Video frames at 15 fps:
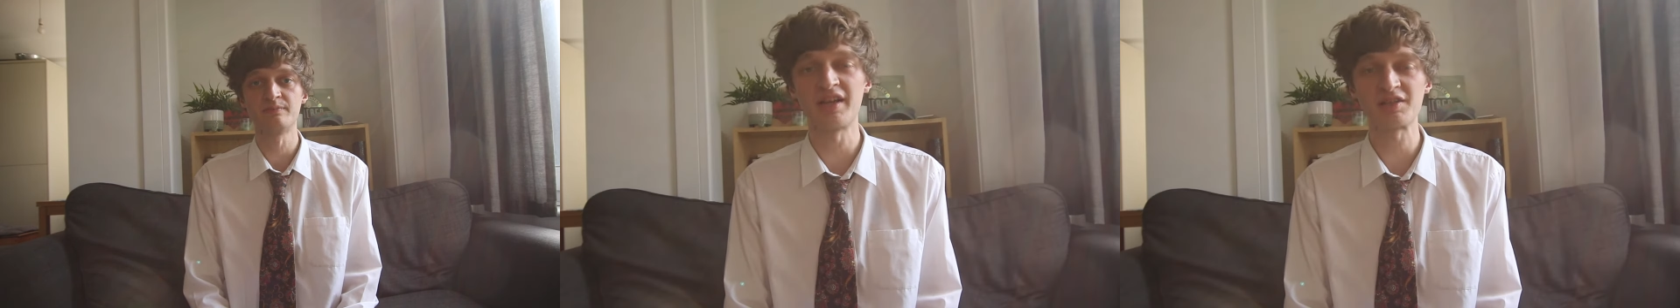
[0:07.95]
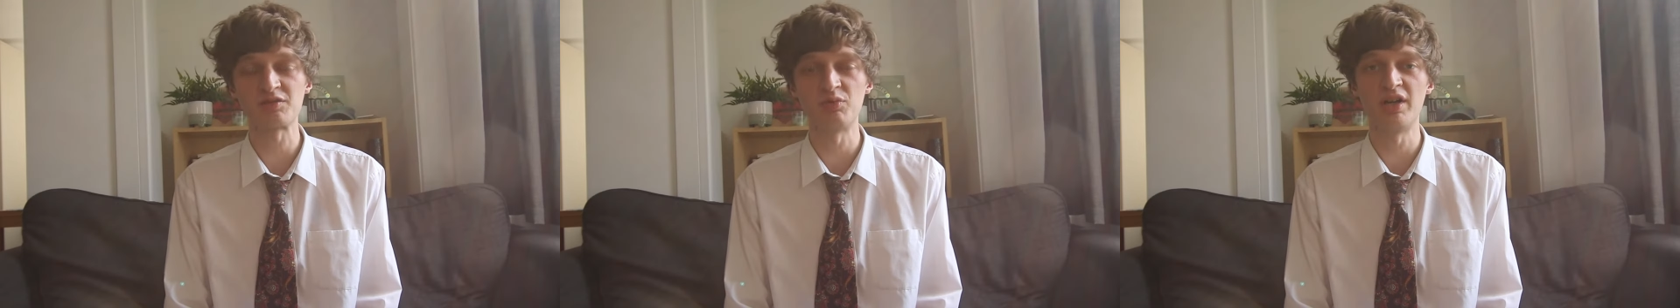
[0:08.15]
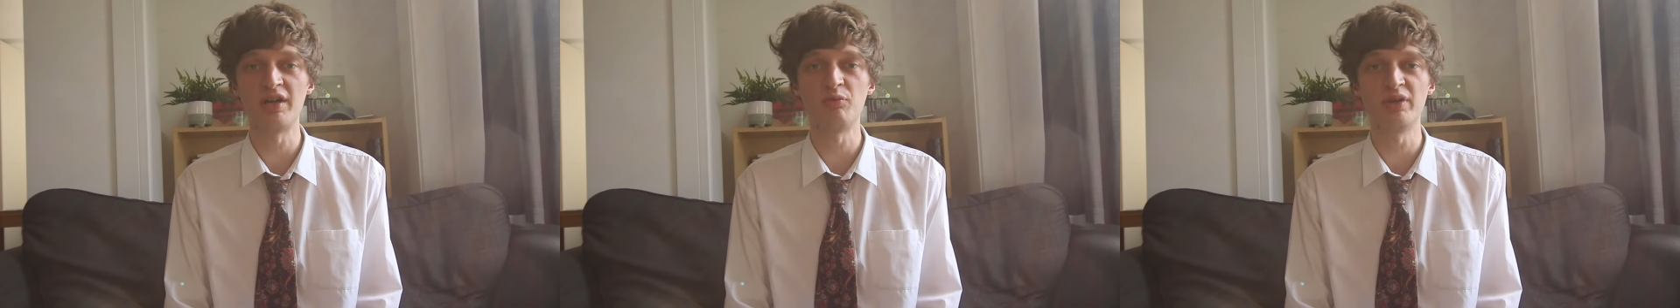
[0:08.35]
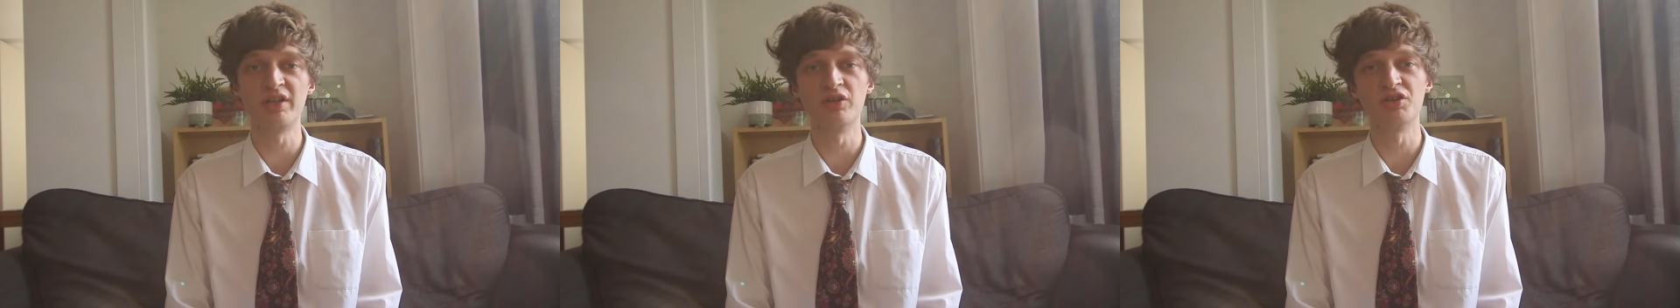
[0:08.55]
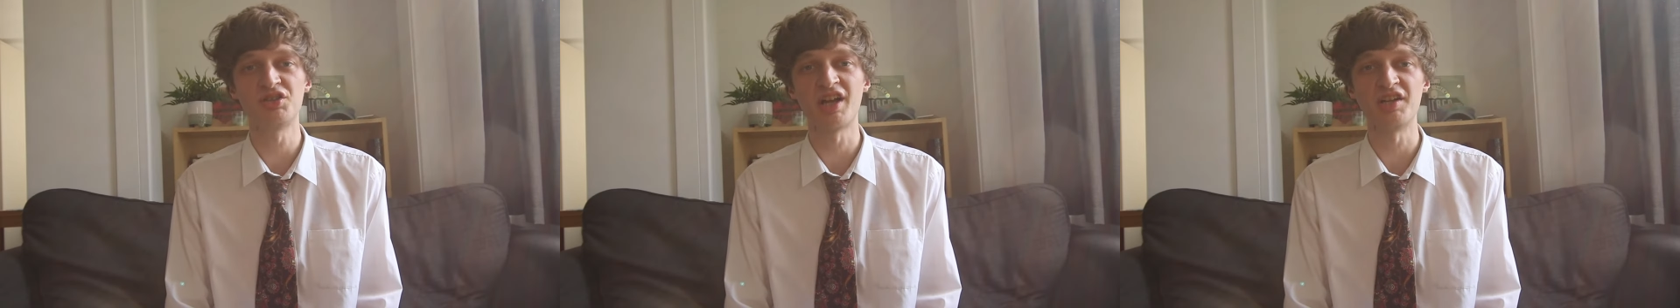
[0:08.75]
That's why we
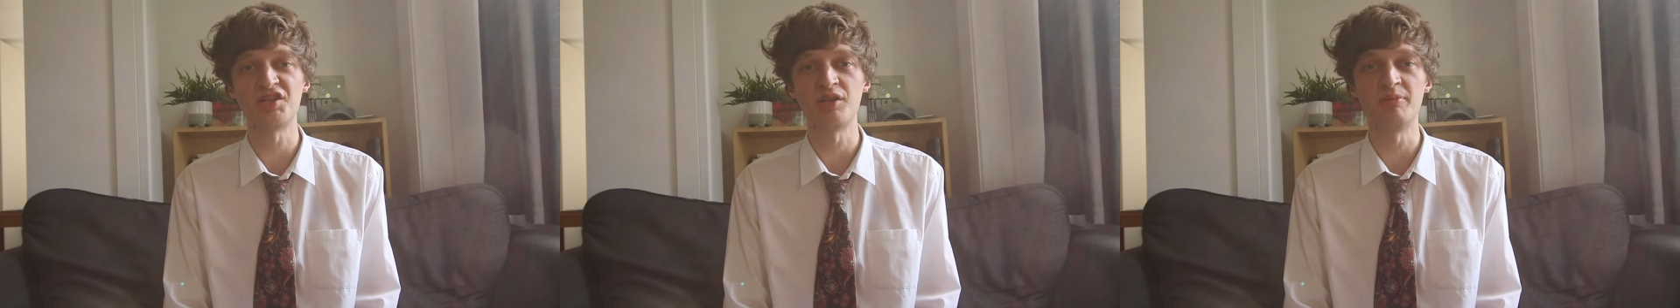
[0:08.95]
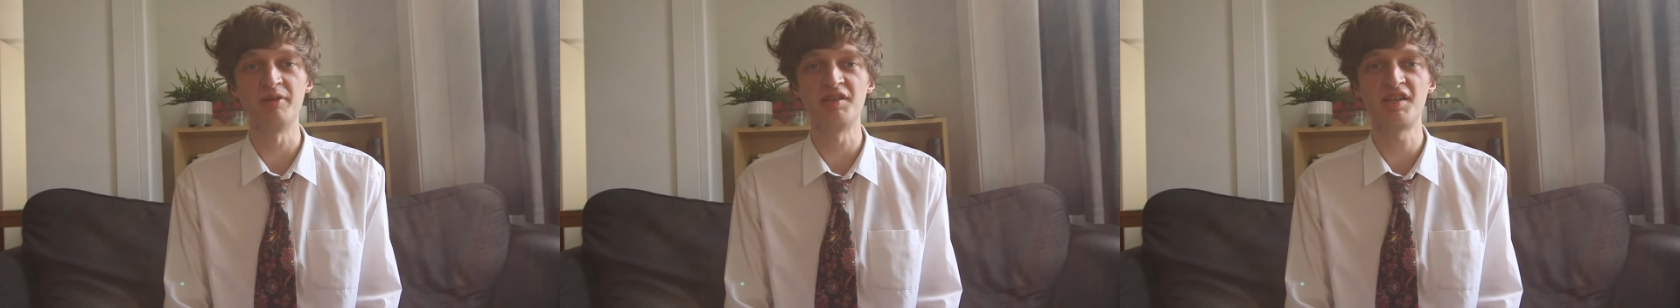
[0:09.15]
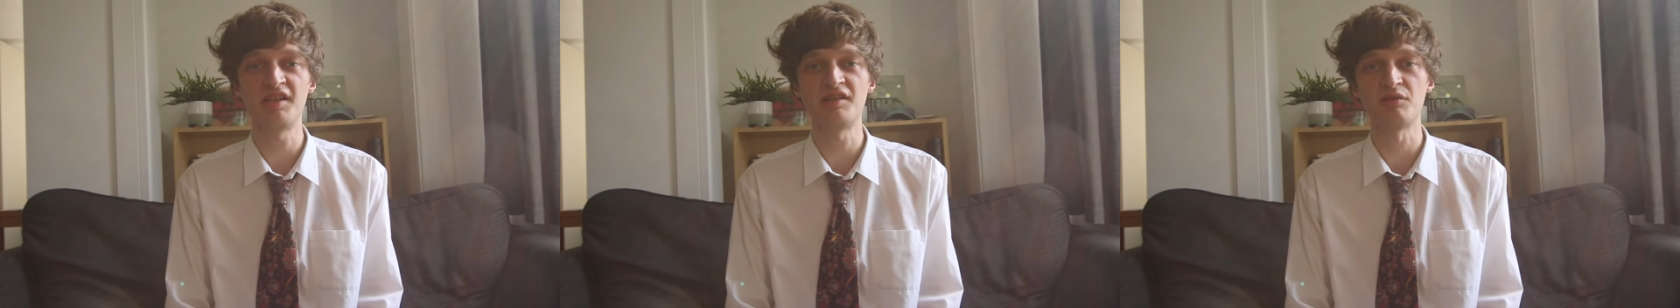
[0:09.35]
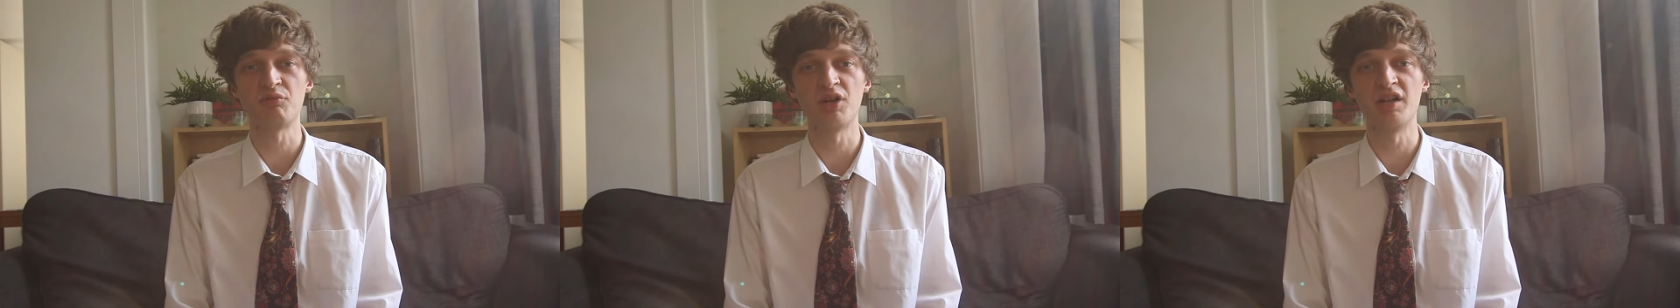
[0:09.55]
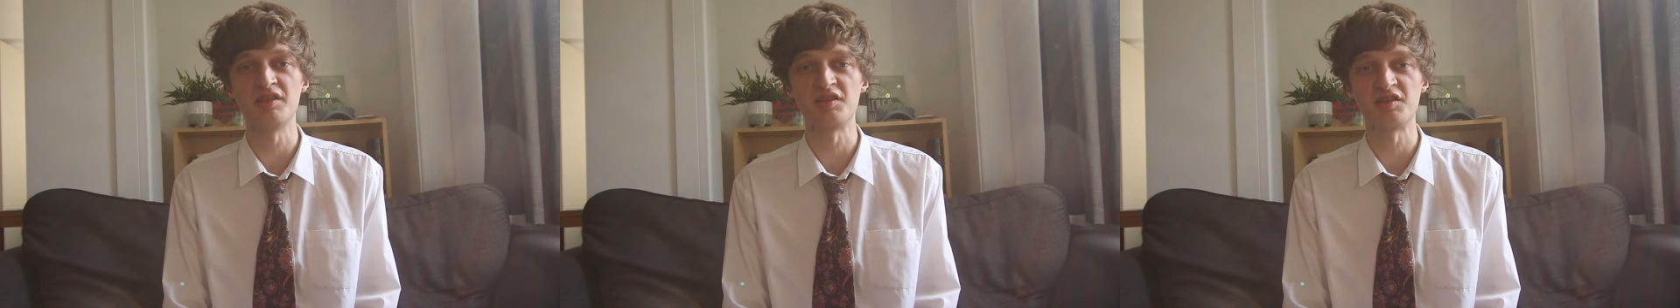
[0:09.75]
got ChatGPT to
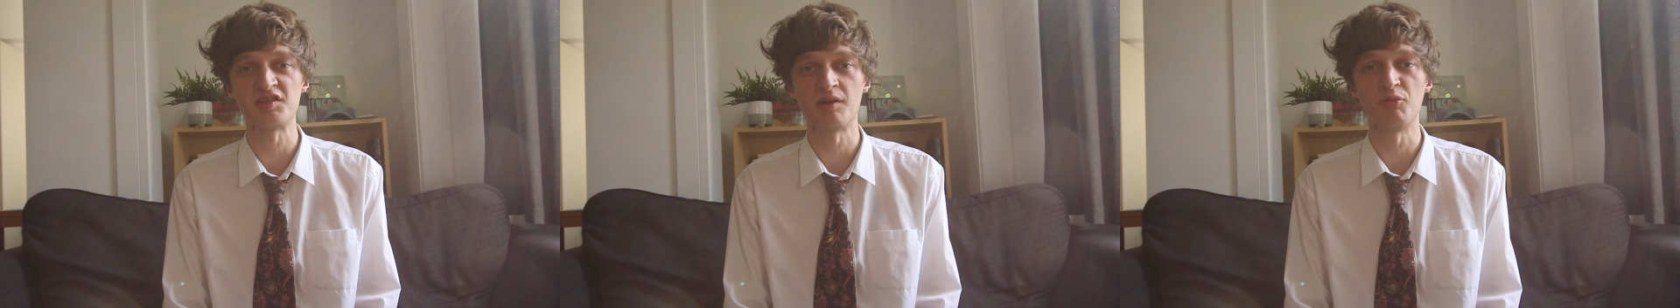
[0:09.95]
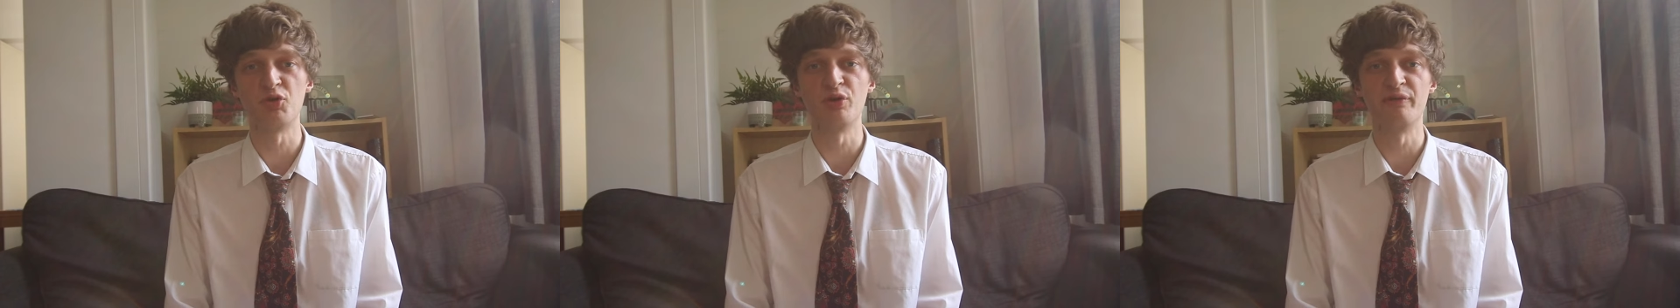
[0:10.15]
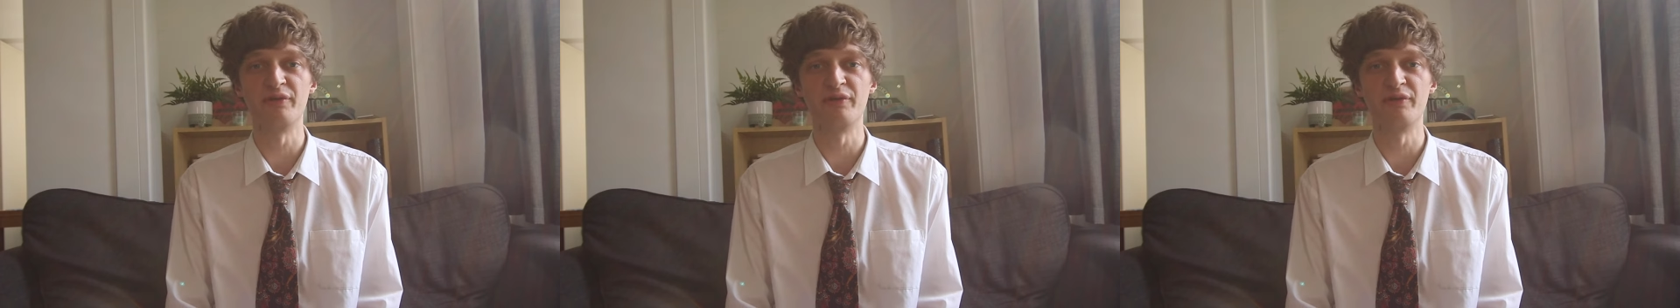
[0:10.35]
write us a summary